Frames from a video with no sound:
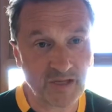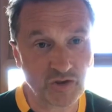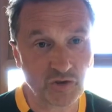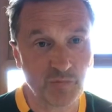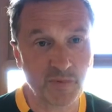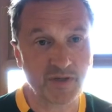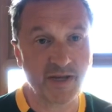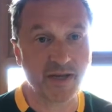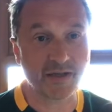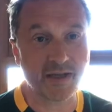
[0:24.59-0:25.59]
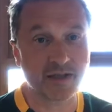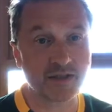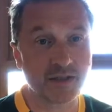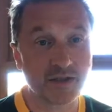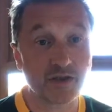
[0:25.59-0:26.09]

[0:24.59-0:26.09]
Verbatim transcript: Just maybe taking that